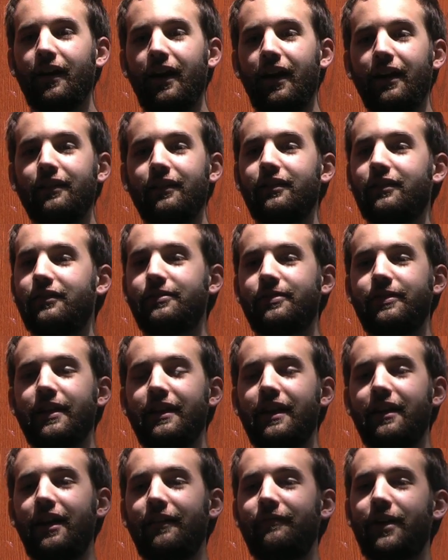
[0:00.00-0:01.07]
And they
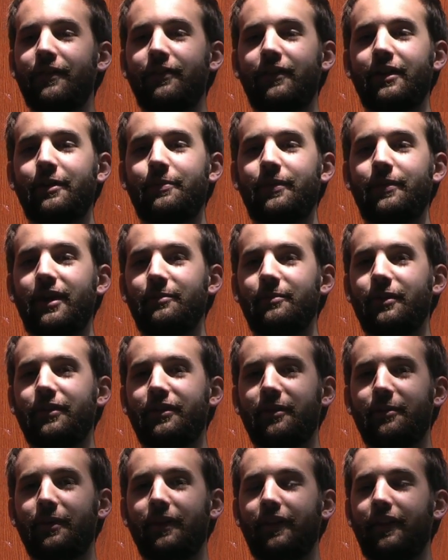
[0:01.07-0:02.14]
ne I've never had a problem with
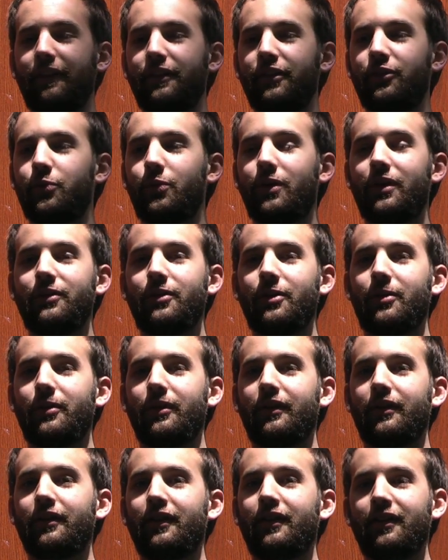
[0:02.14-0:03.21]
them. And then this one
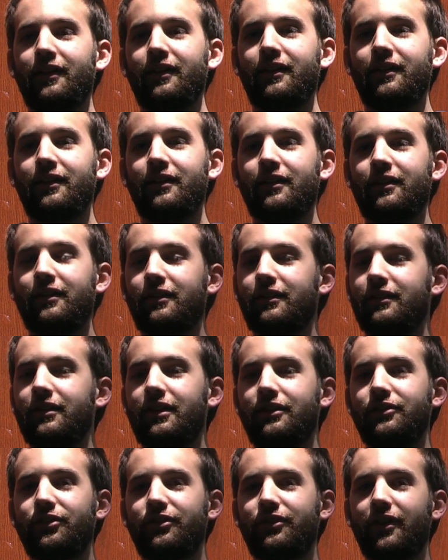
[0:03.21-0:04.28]
door,
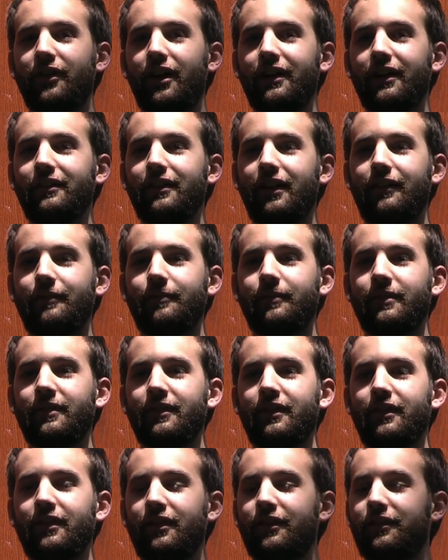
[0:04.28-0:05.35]
I just saw it, and
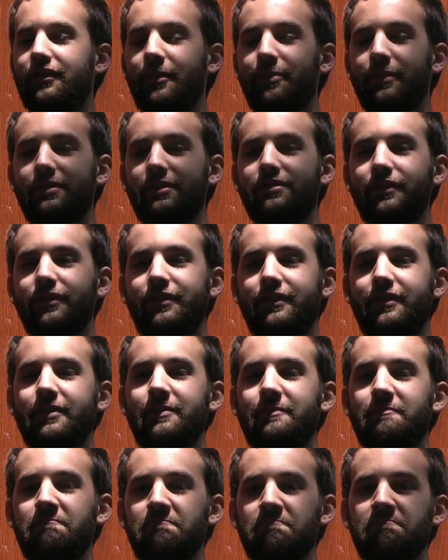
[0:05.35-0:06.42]
something just
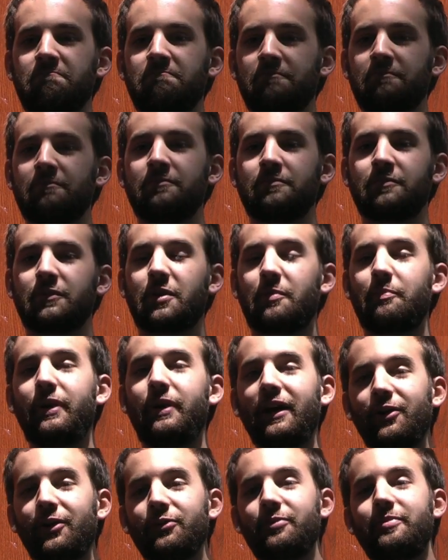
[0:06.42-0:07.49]

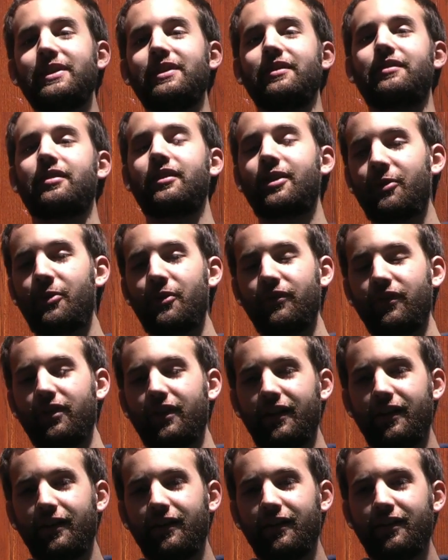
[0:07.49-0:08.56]
compelled me to go over
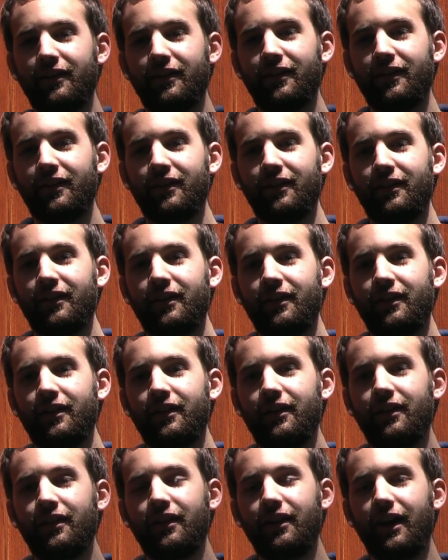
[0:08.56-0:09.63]
there
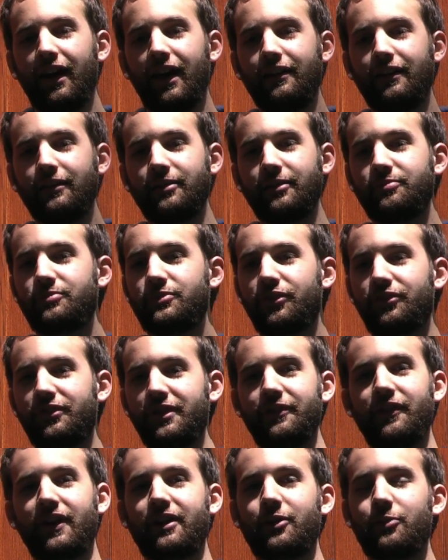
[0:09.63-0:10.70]
and, and to
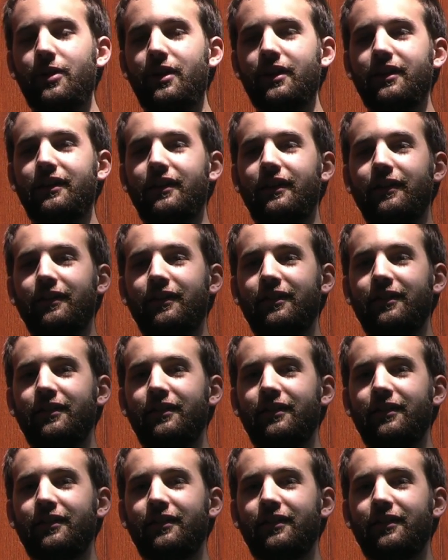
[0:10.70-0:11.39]
see if I could walk in it.